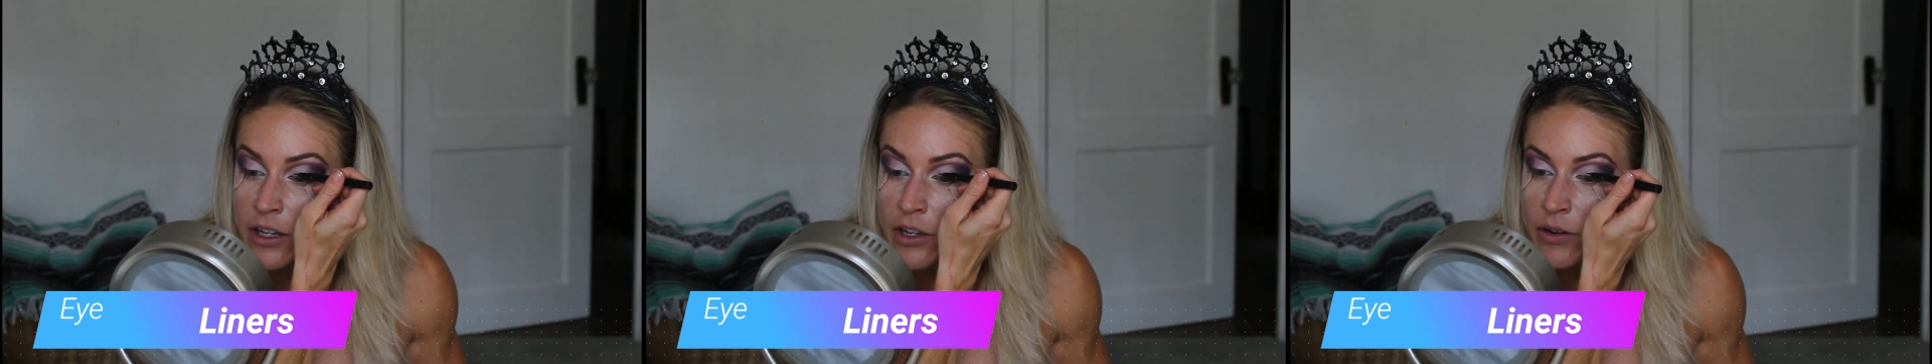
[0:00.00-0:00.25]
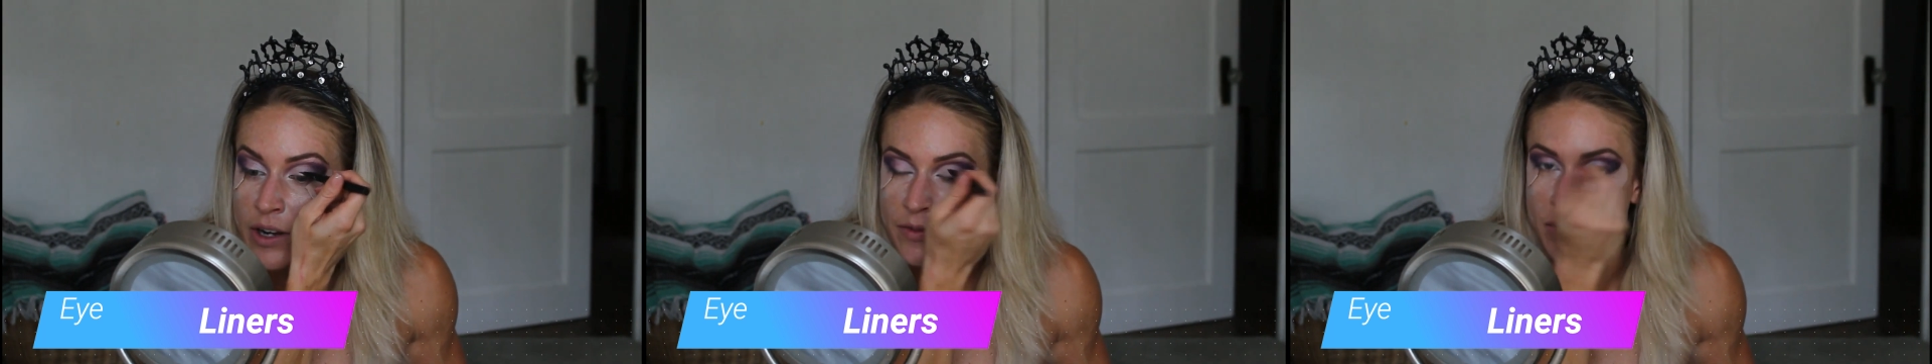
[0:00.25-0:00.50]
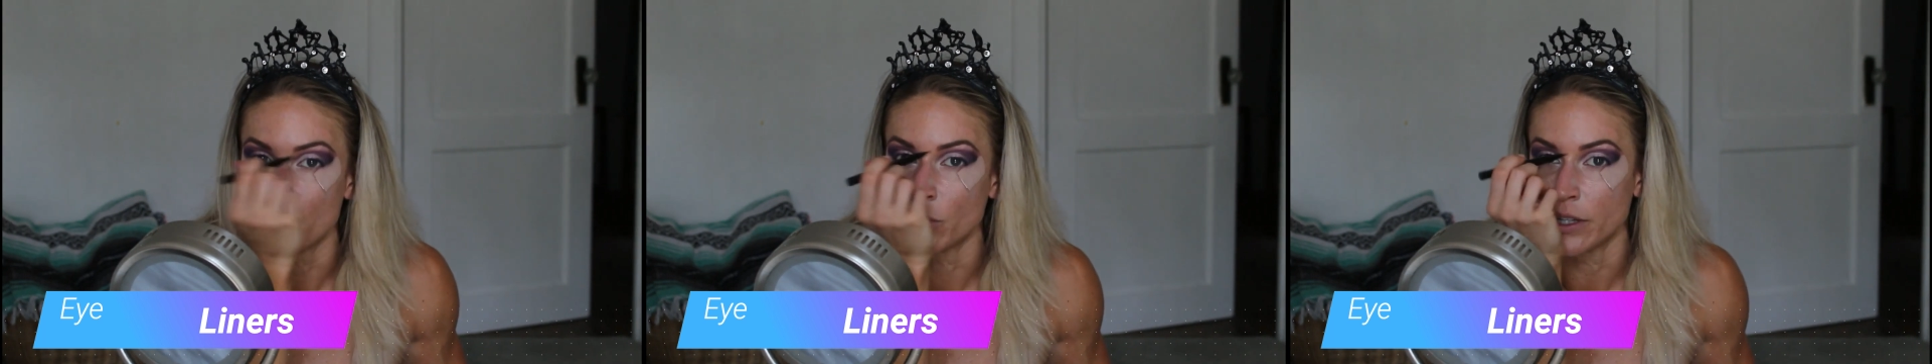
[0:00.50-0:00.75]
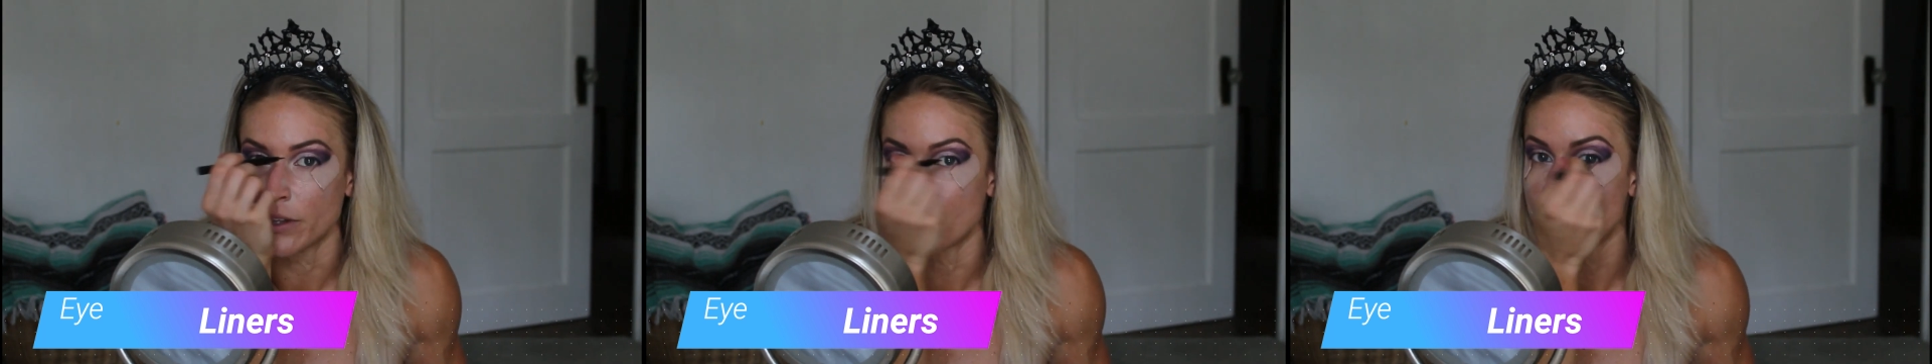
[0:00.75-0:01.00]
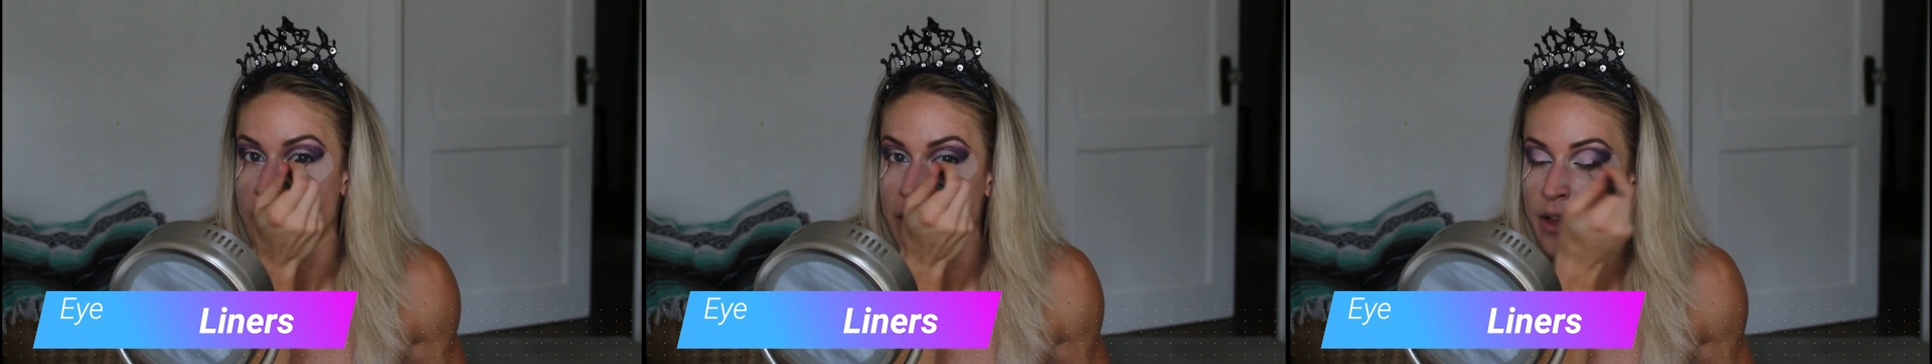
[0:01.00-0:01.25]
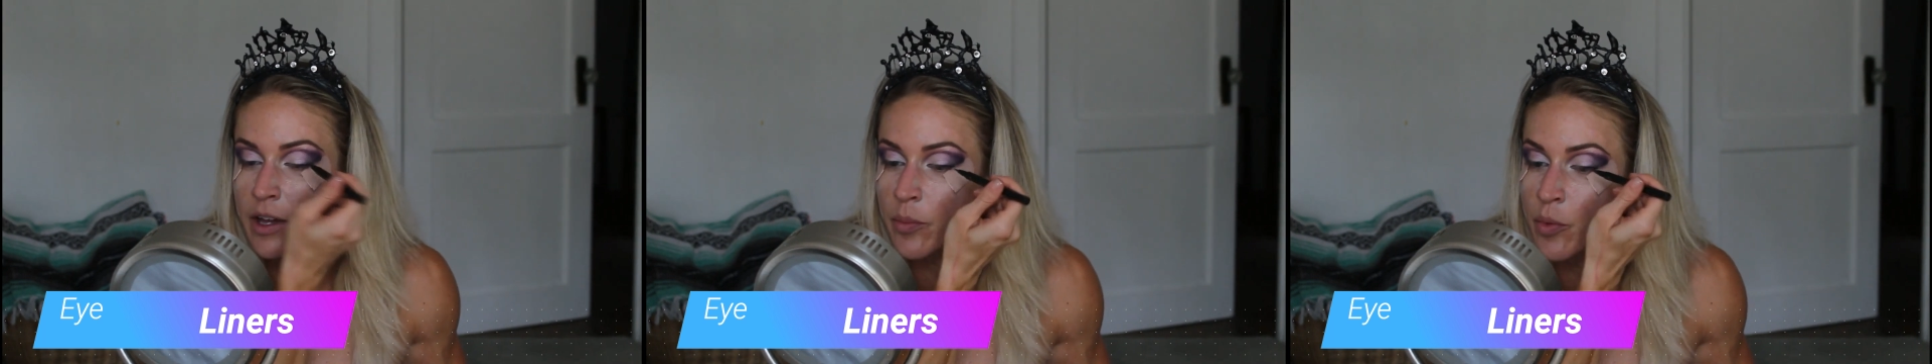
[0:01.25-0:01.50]
You don't have to hold it like way
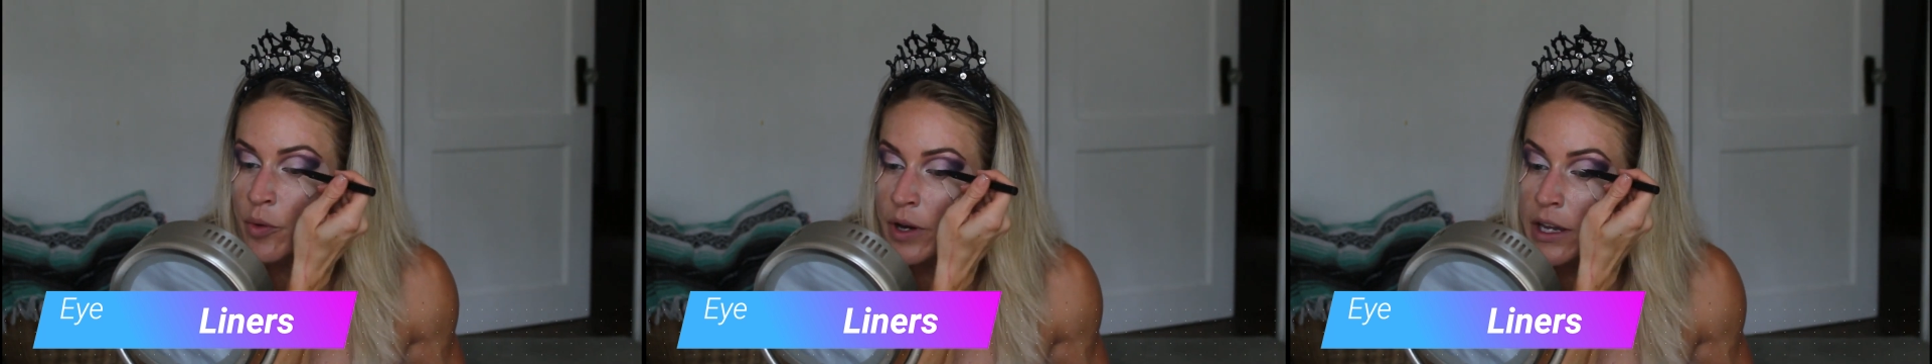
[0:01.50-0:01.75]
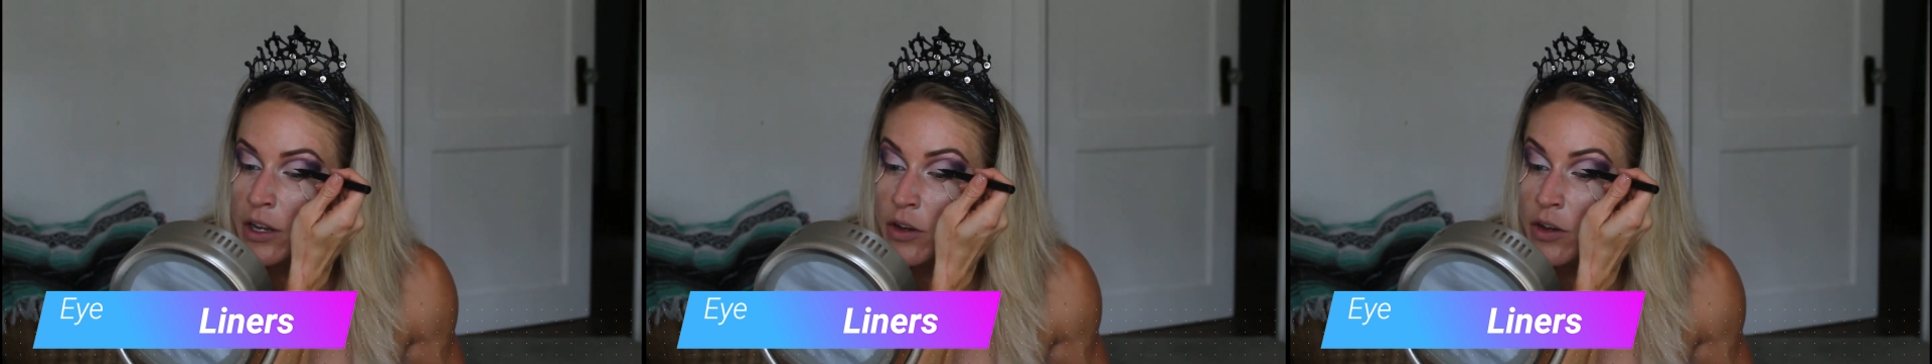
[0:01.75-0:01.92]
out like a point.